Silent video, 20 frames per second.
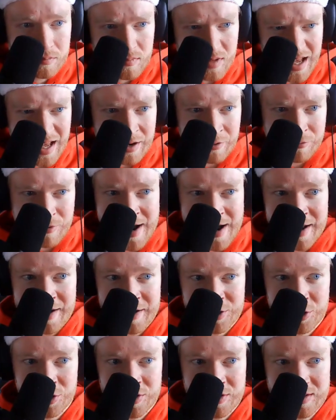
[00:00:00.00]
in red,
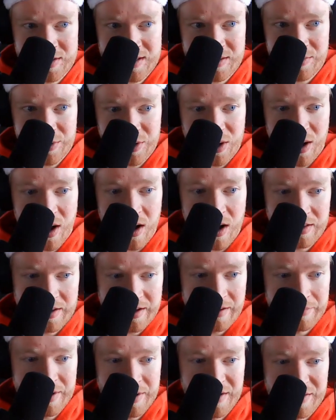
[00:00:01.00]
as you can see with the
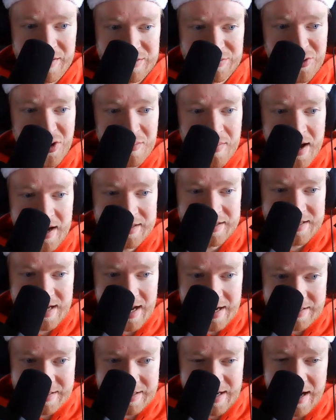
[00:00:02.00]
holly up here, as far back as
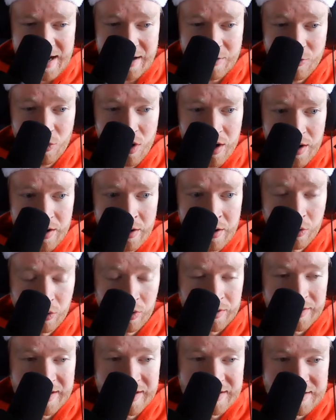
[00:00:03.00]
1881,
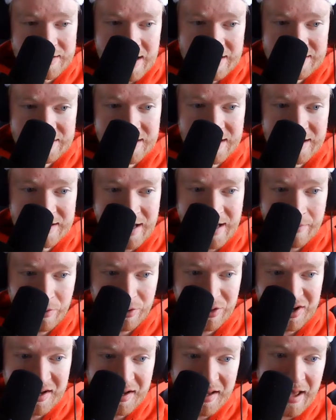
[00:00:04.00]
or at least that's the
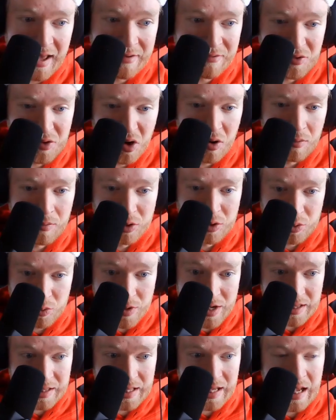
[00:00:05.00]
example that he gave in Harper's
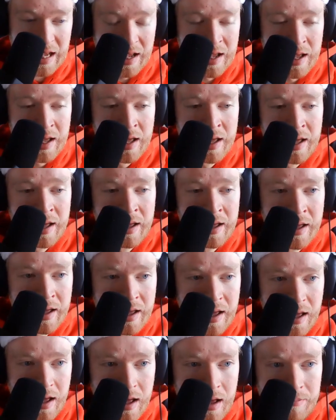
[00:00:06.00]
Weekly.
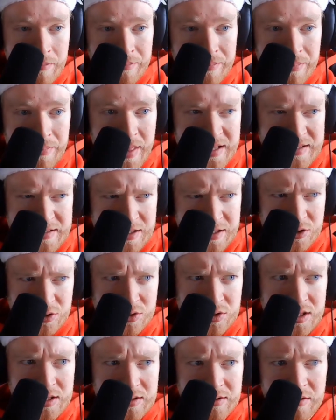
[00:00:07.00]
That's an
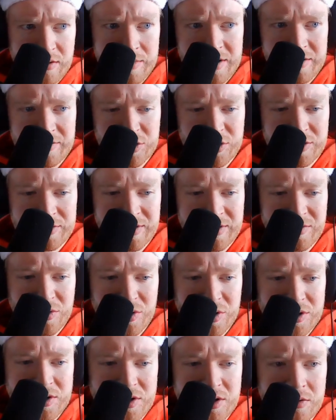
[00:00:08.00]
interesting little bit of trivia
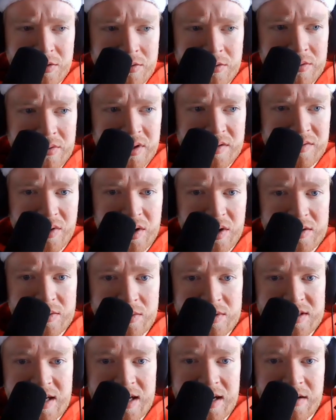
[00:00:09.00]
for you, too, as far as
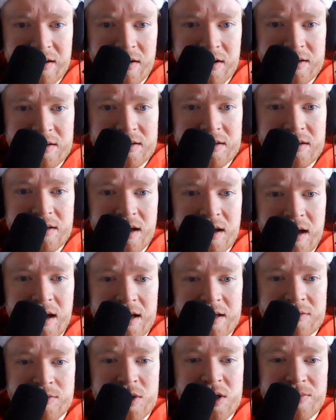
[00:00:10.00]
what Santa Claus
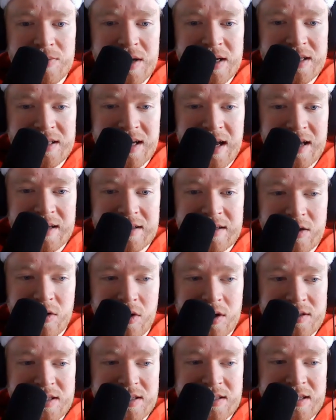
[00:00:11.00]
has been depicted as
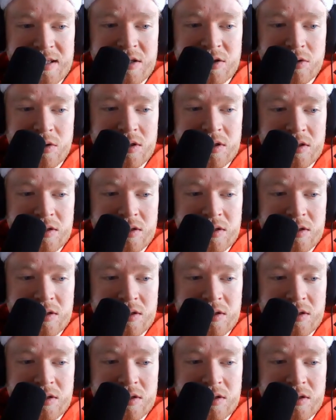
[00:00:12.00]
across the centuries.